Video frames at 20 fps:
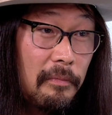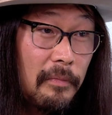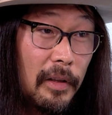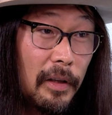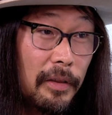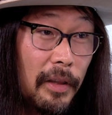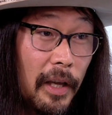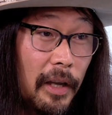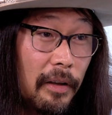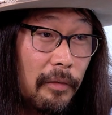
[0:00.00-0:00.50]

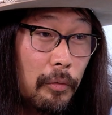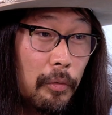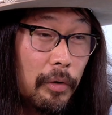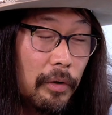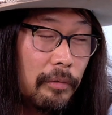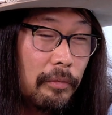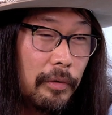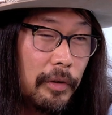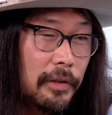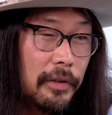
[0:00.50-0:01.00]
That
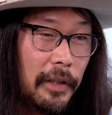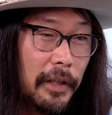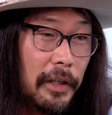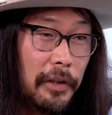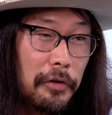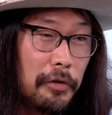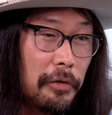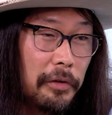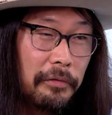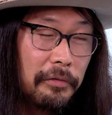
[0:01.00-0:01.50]
was like a
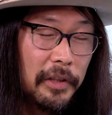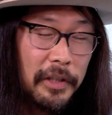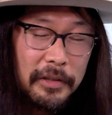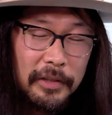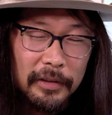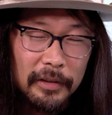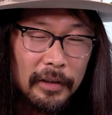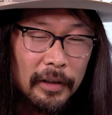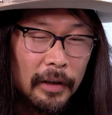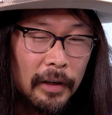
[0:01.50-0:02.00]
new
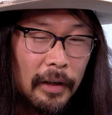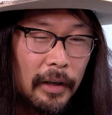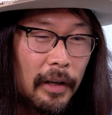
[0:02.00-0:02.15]
invention.